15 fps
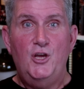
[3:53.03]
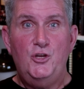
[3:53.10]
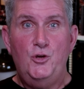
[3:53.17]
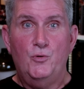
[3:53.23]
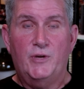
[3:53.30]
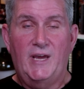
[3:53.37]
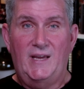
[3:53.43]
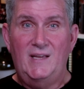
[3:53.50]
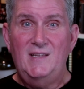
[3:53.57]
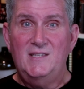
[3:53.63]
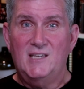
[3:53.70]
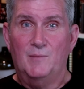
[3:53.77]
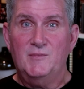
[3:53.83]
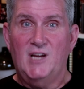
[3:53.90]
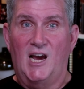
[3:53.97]
You can
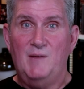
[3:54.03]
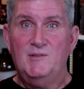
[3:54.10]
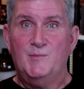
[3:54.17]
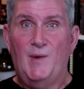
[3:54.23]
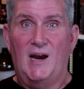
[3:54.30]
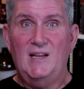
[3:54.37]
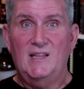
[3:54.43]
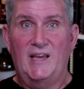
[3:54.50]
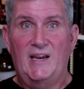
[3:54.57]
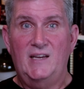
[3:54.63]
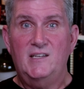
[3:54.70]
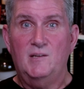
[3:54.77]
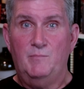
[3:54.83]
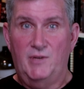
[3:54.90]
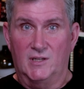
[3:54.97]
sometimes buy
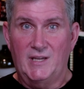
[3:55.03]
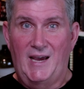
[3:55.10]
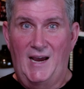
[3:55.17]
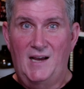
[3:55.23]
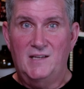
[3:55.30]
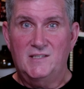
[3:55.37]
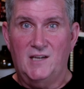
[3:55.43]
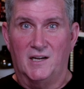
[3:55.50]
land and build a house